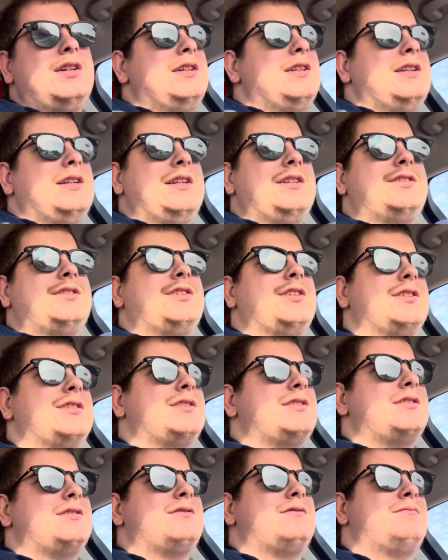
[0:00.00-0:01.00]
It
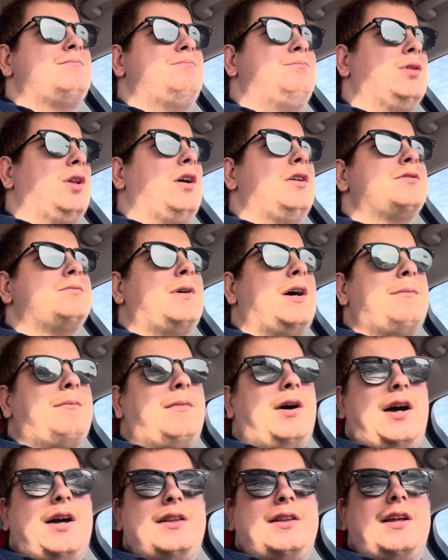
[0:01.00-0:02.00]
just blows my
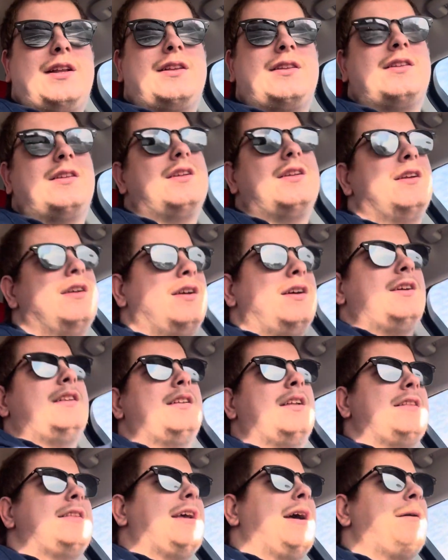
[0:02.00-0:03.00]
mind that
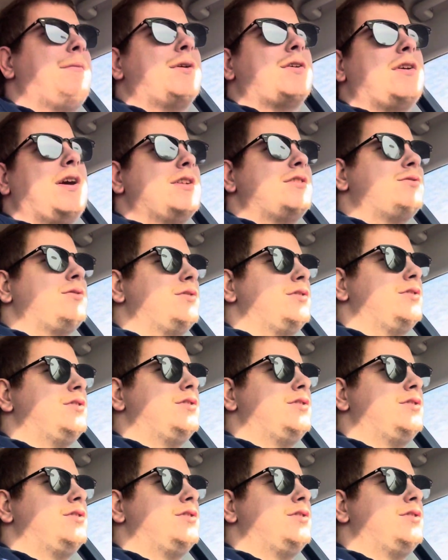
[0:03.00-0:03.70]
the Democrats will